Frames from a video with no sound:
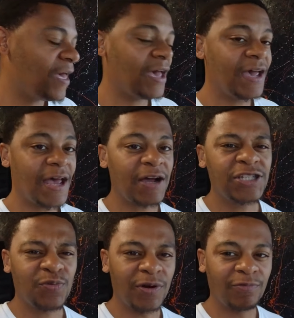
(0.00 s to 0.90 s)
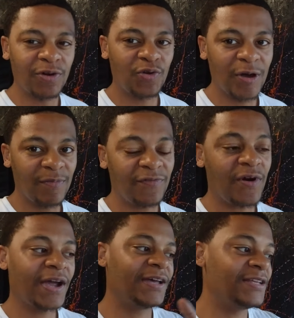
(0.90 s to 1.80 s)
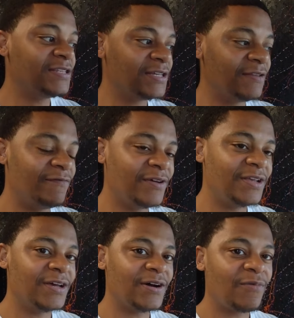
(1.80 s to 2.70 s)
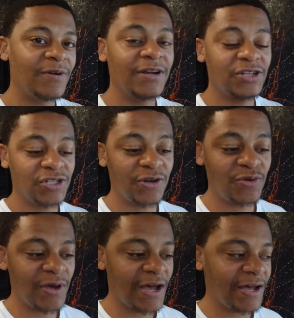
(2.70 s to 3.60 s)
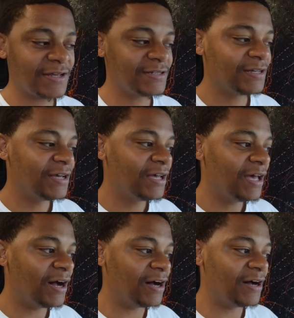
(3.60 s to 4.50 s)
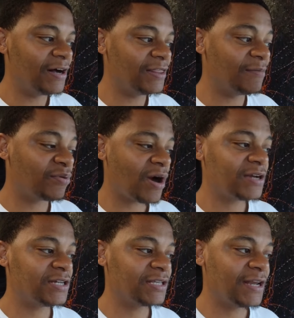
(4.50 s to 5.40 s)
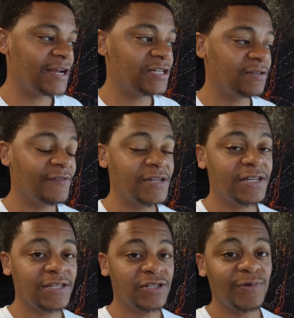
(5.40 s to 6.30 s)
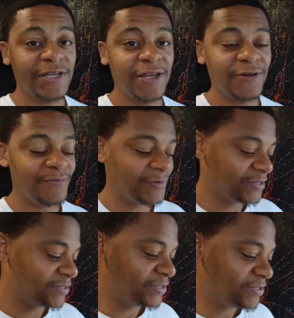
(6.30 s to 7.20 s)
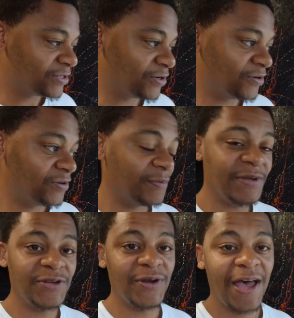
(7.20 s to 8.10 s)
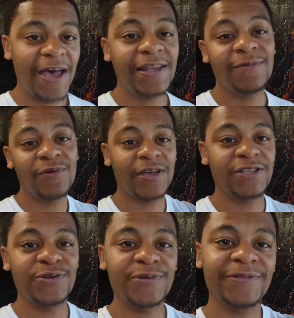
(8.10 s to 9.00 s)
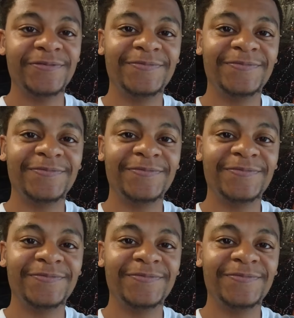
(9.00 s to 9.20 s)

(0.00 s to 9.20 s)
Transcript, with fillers: And I just want to real quick before I get into the video, I wanted to show you guys uh, the project that I just finished because it's really dope. So let me do that and then we'll get to it.